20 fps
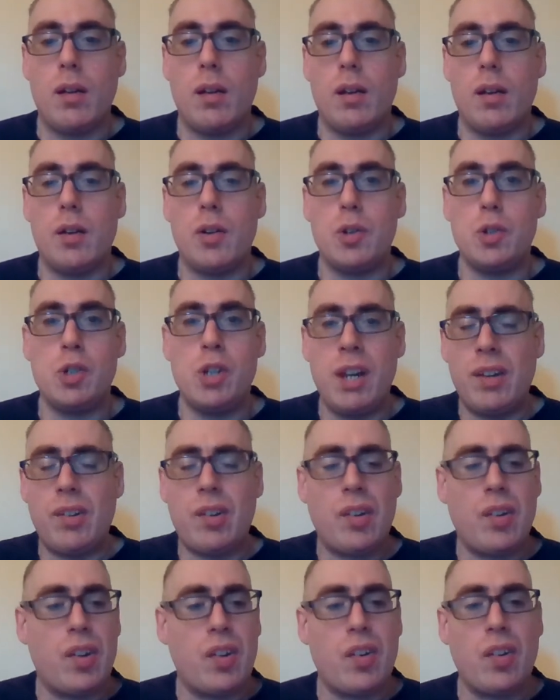
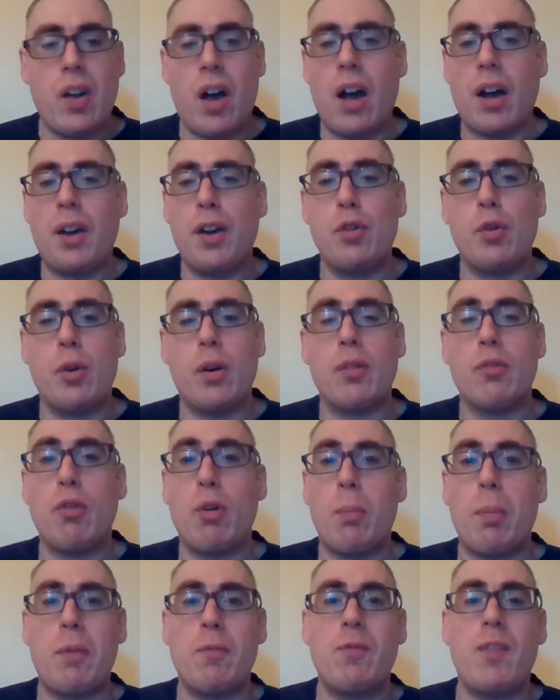Jesus is talking to a group
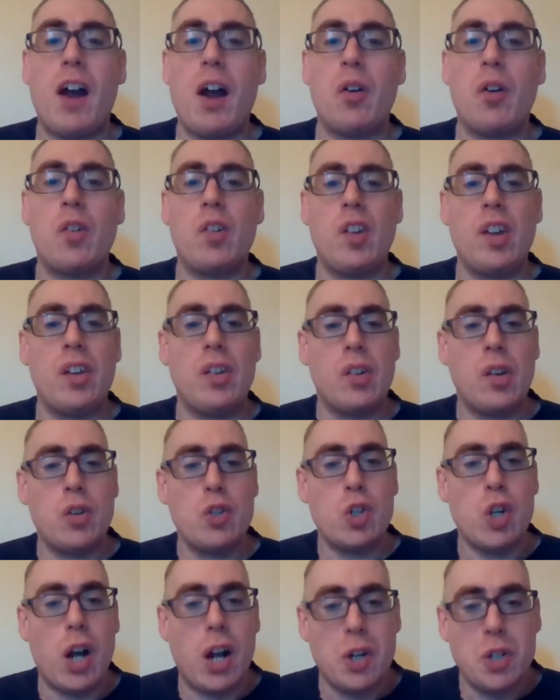of Pharisees in
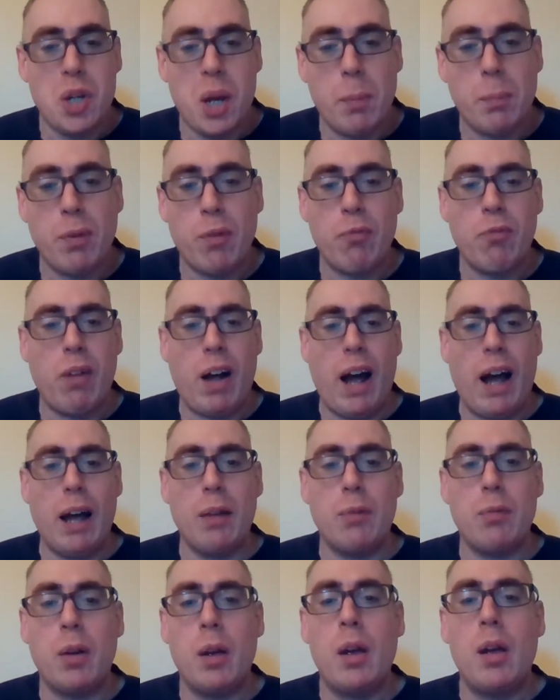John chapter
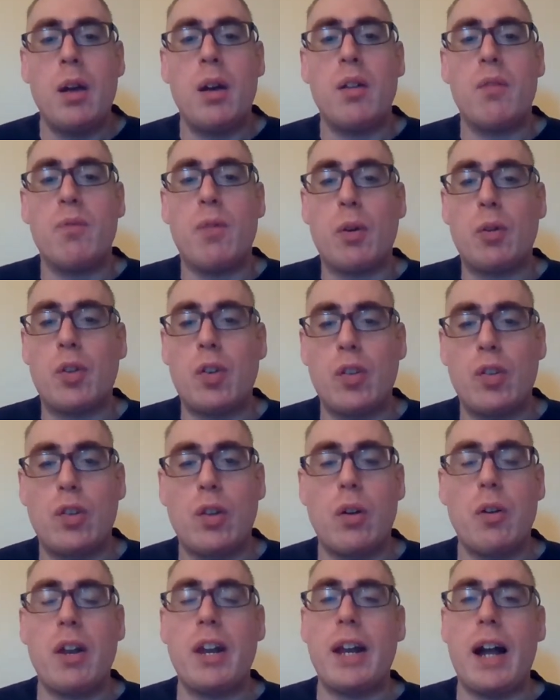five, verses
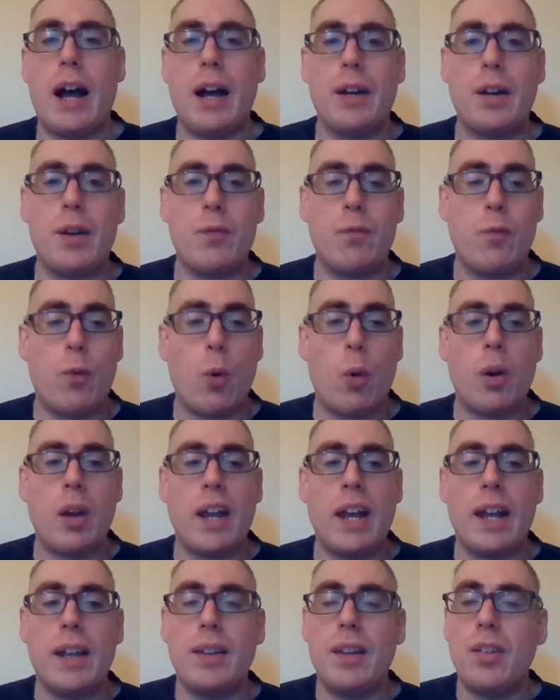thirty-nine and forty,
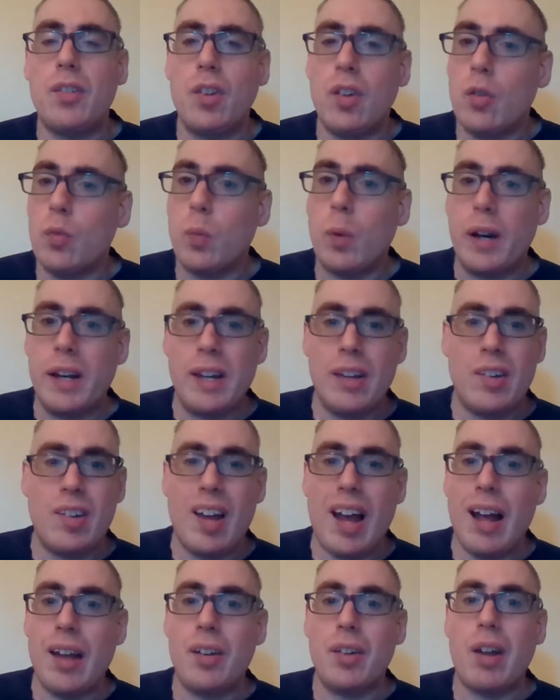and this is what he says.